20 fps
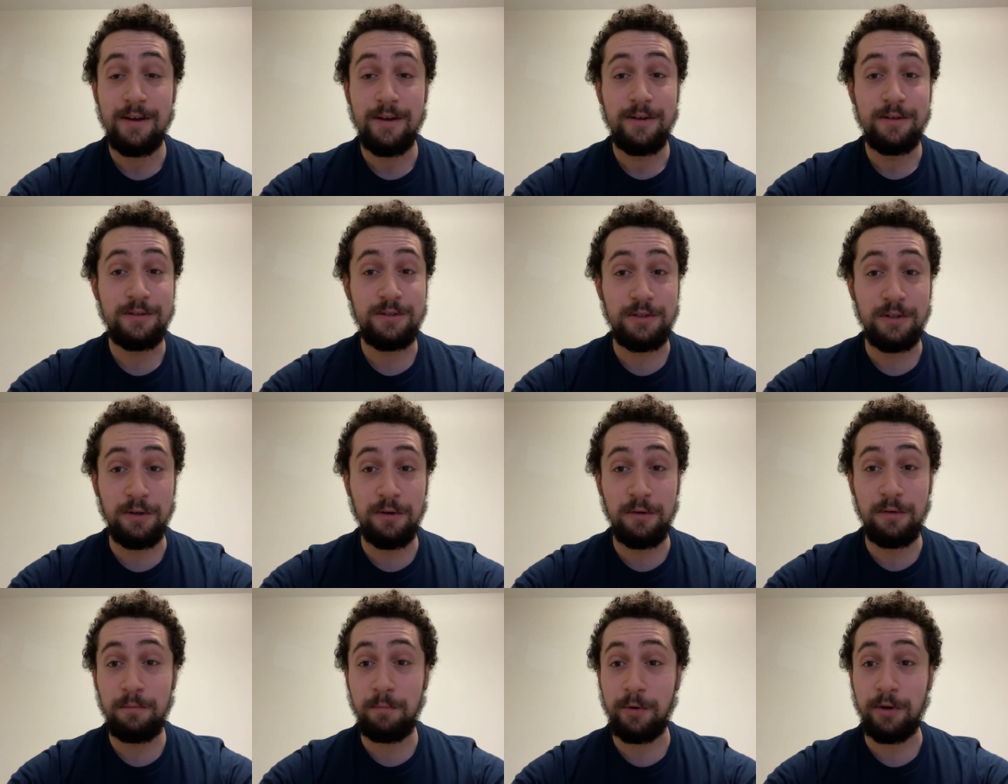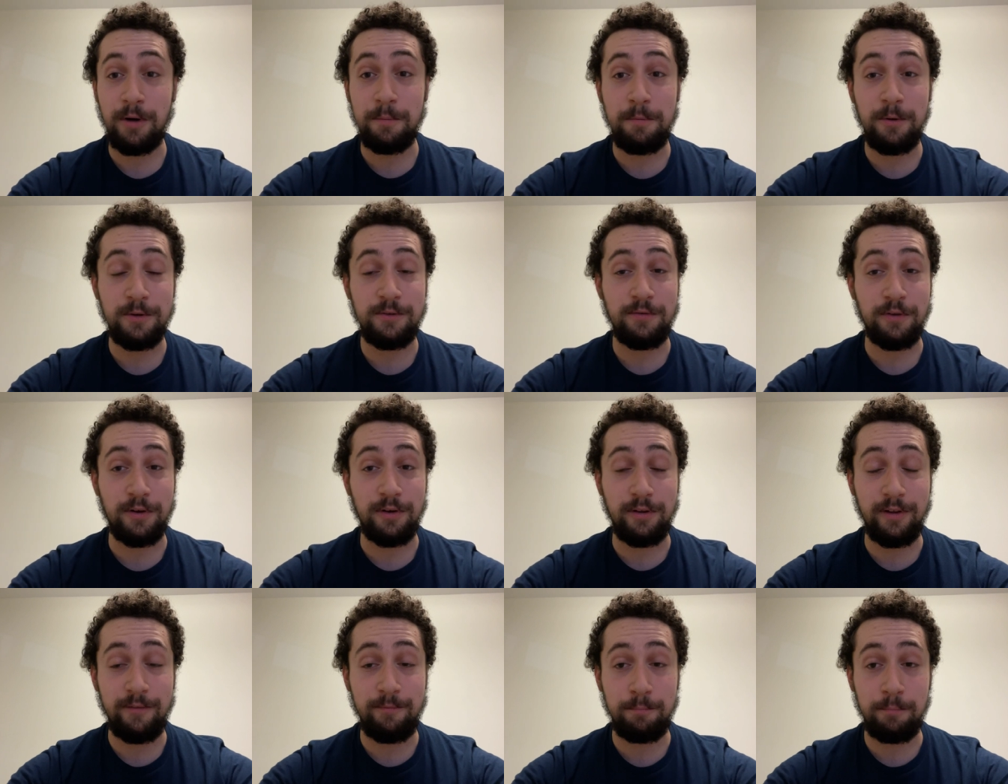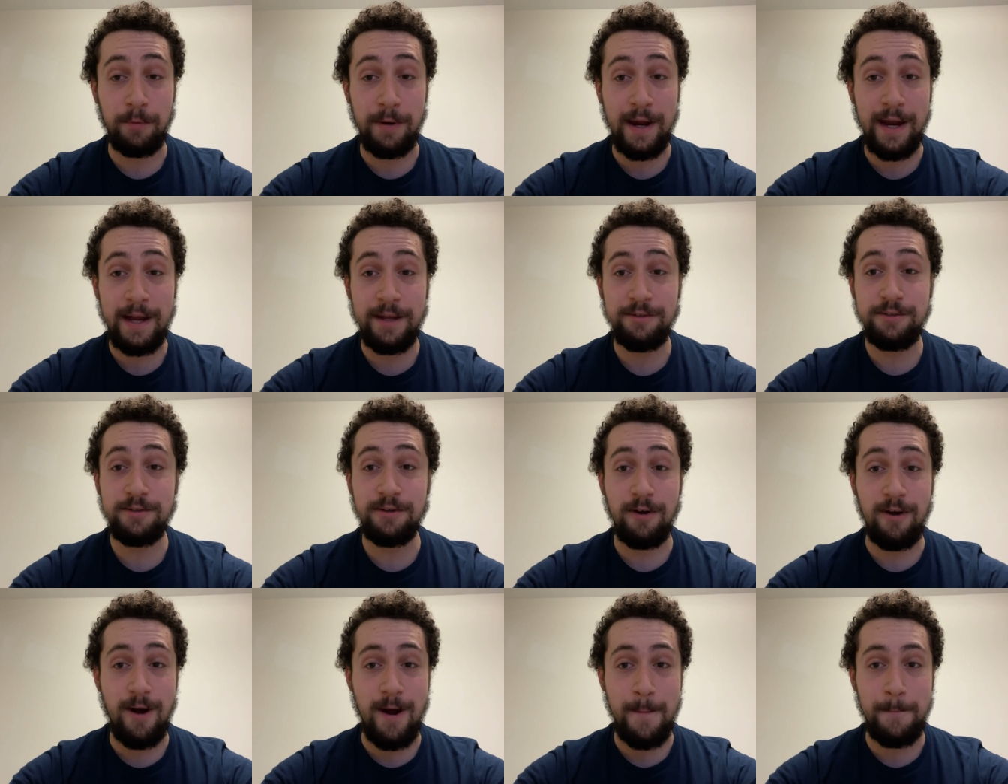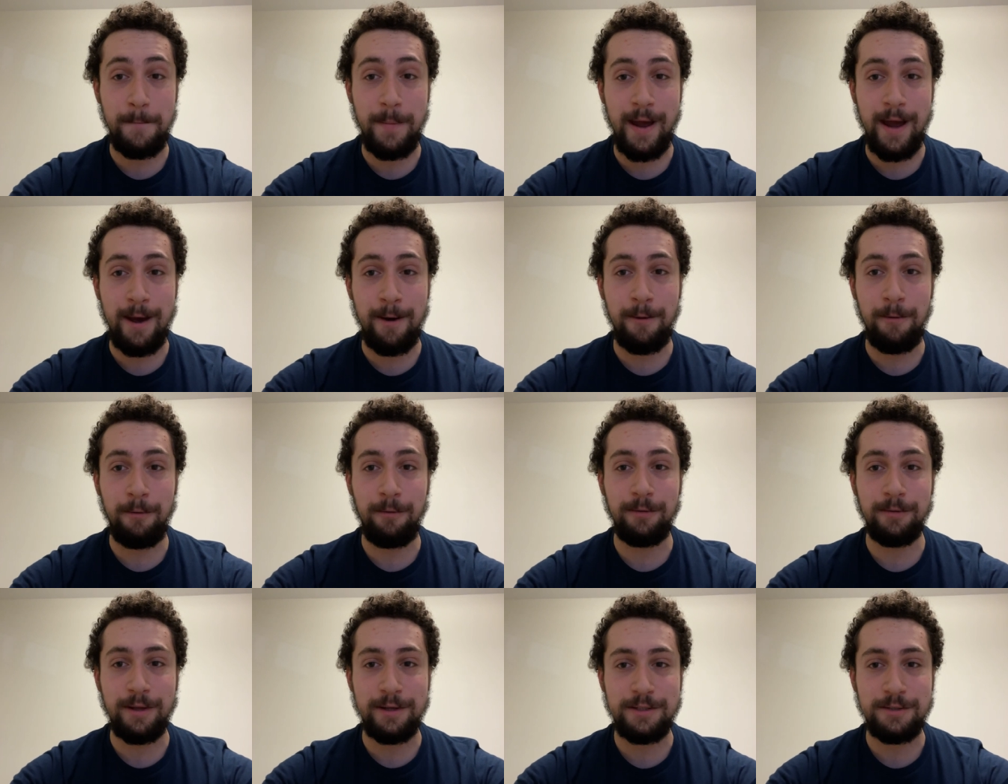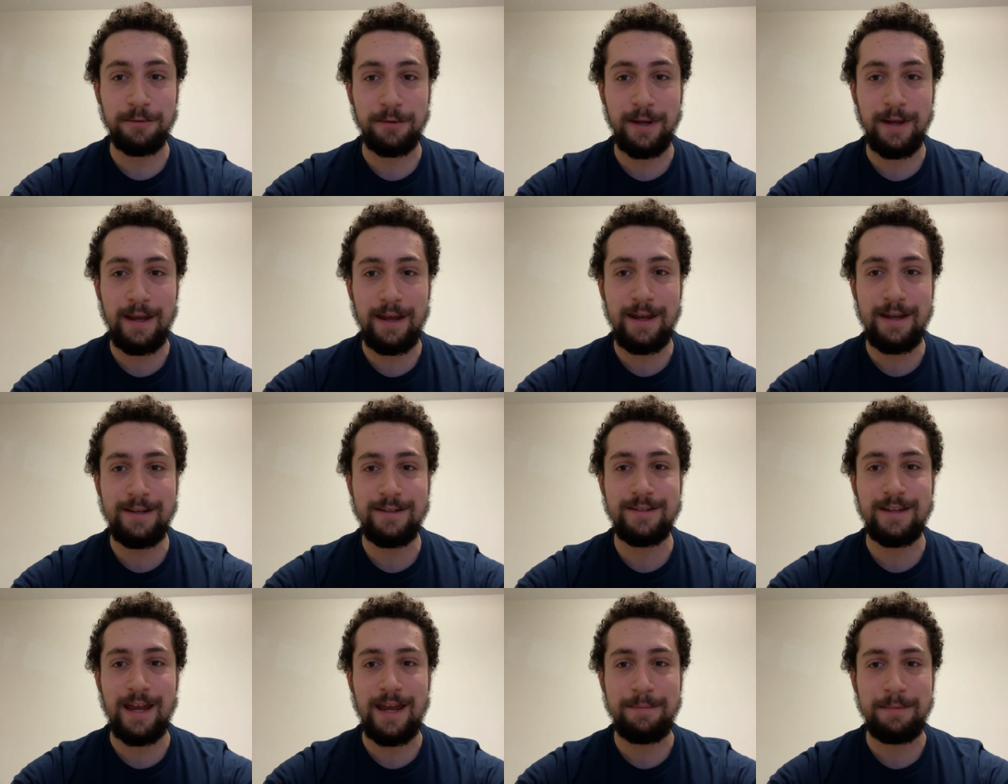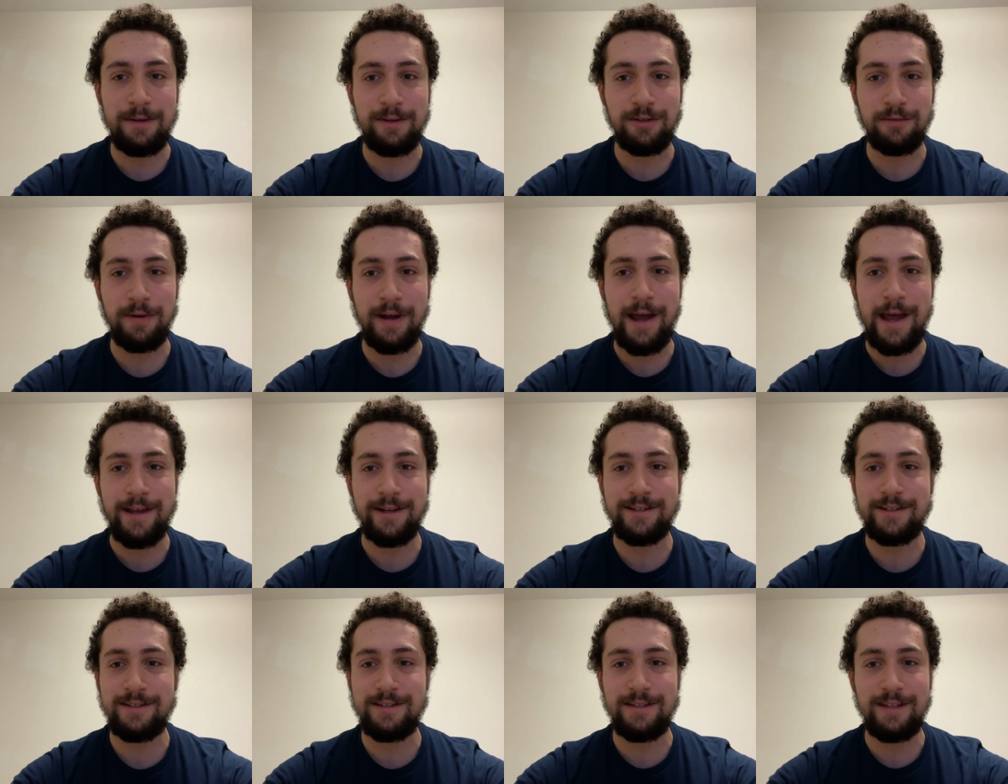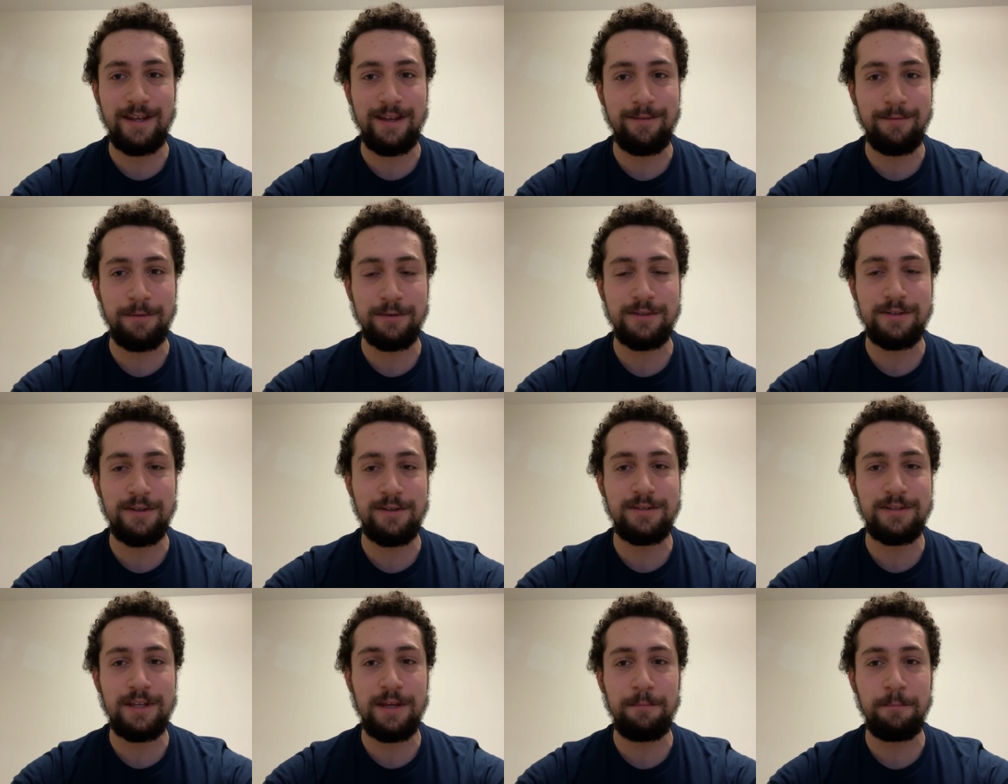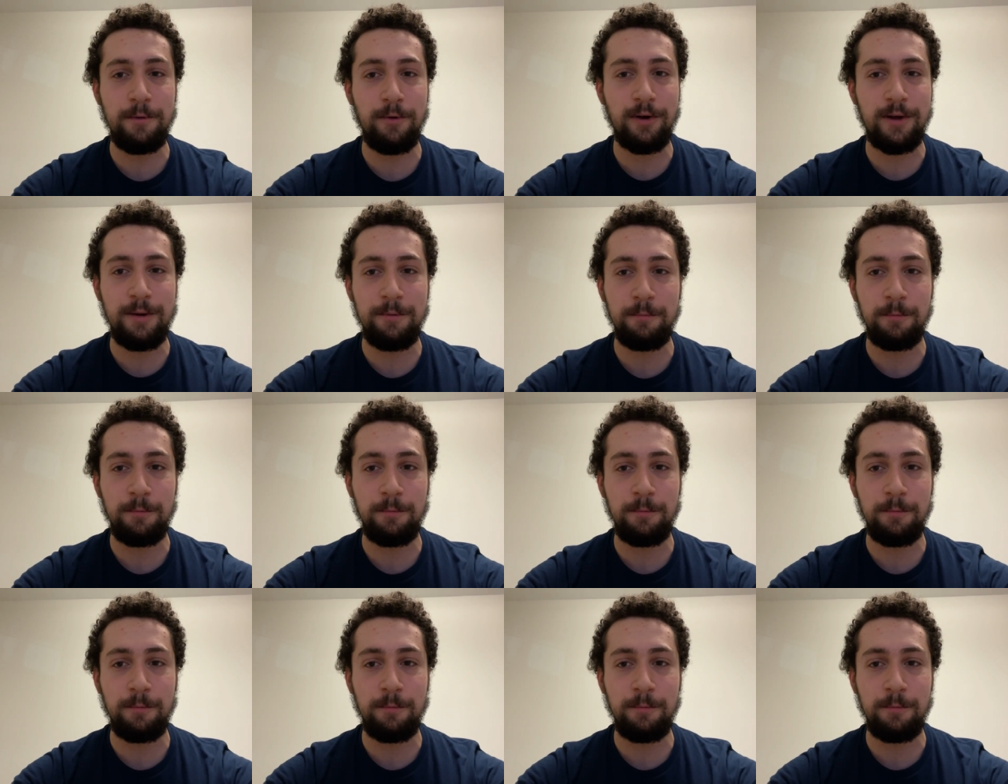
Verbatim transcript: Soon, we're going to push for Cliff Branch, Art Powell, Lester Hayes, Amy Trask, Steve Wisniewski, Wilkin